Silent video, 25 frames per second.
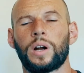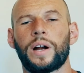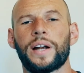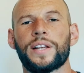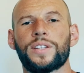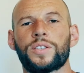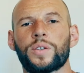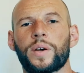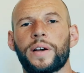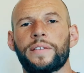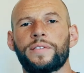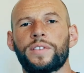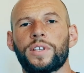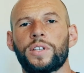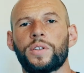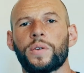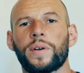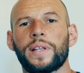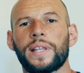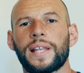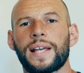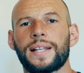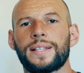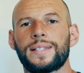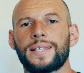Alright, so after
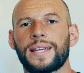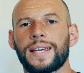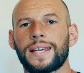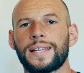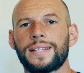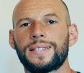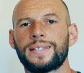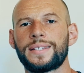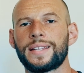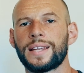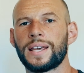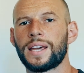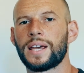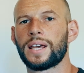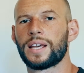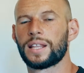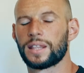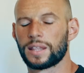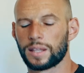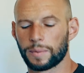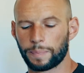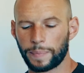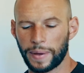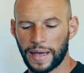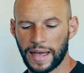doing that test,
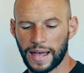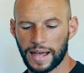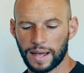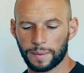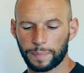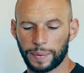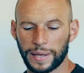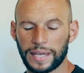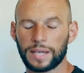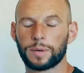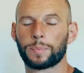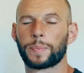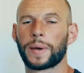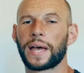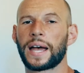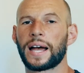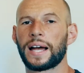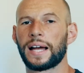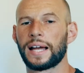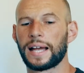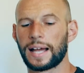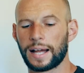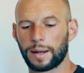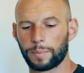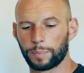the peak
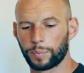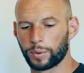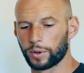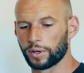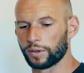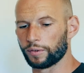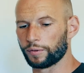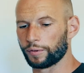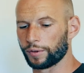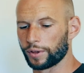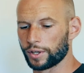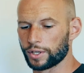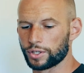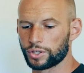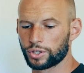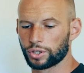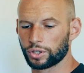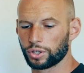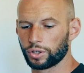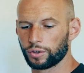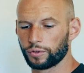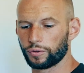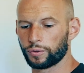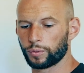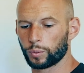power output for the
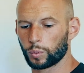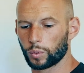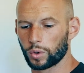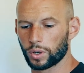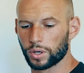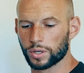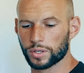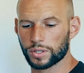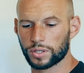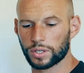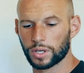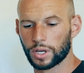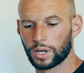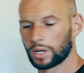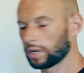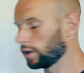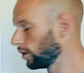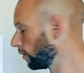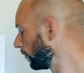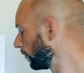Joovv was